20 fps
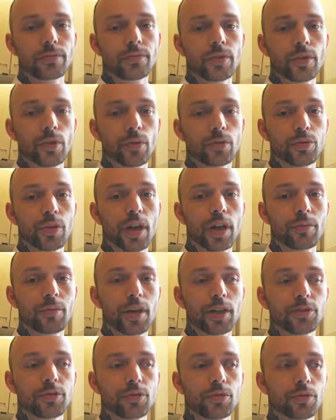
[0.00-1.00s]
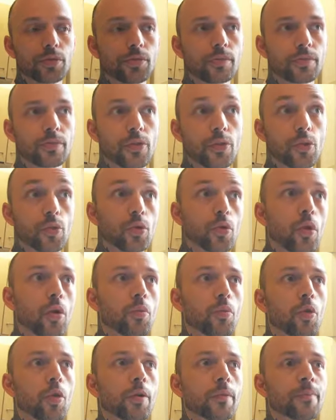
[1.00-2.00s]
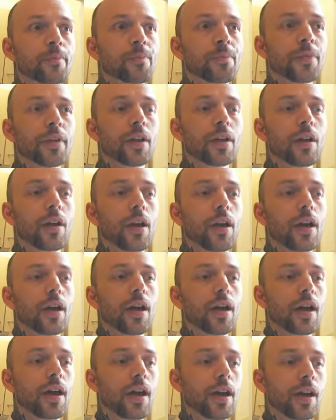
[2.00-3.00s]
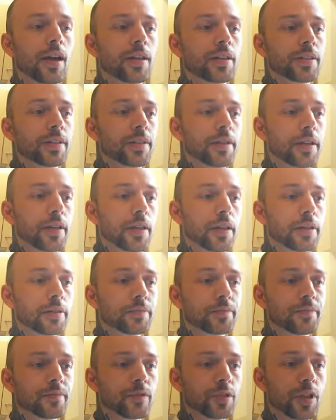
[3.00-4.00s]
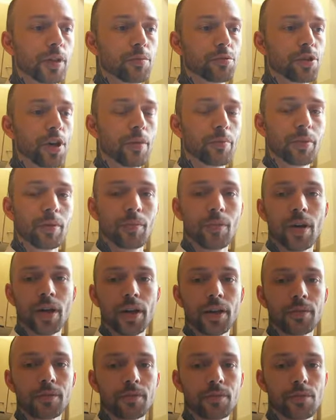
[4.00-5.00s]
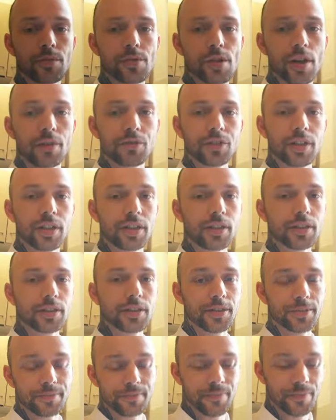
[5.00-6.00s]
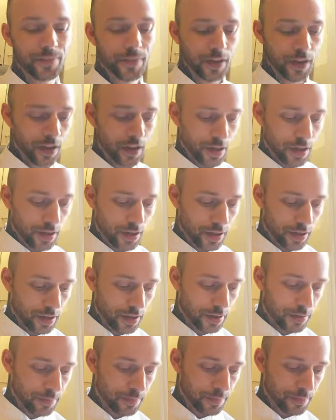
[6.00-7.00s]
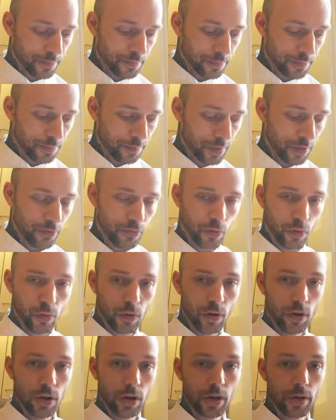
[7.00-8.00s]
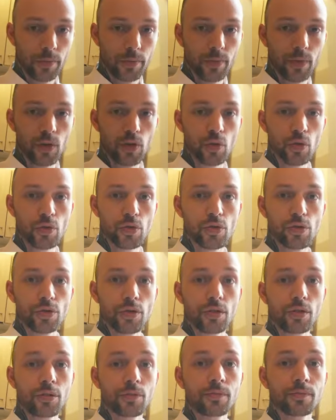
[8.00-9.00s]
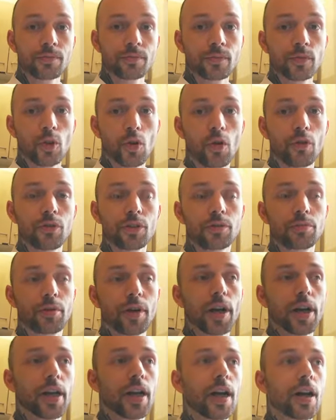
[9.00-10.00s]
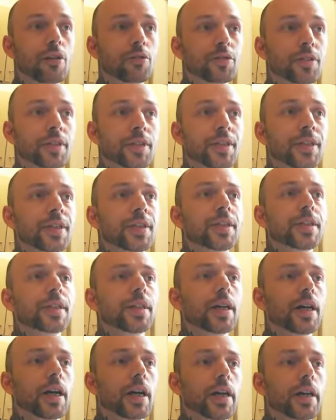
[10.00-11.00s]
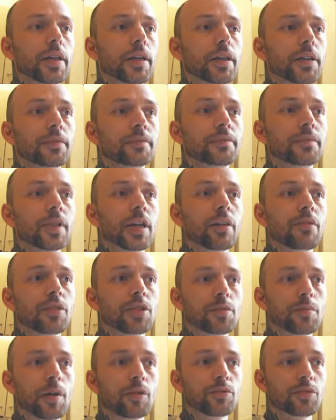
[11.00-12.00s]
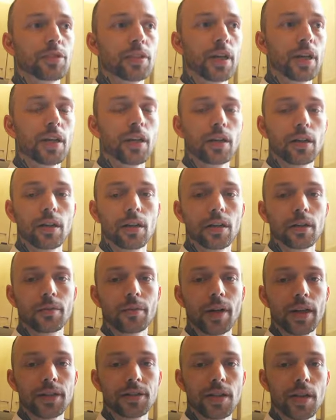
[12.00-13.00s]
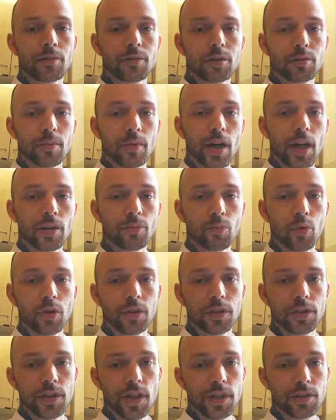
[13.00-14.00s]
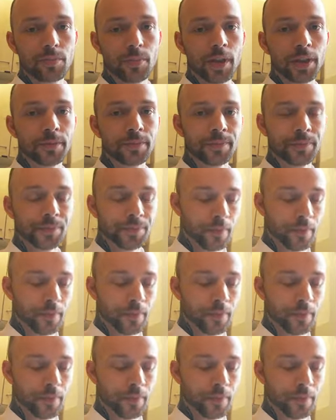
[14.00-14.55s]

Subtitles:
get back to new normal, and to keep sharpening my chef skills. Before huge COVID breakout, I was about to take my exams, my endpoint assessment,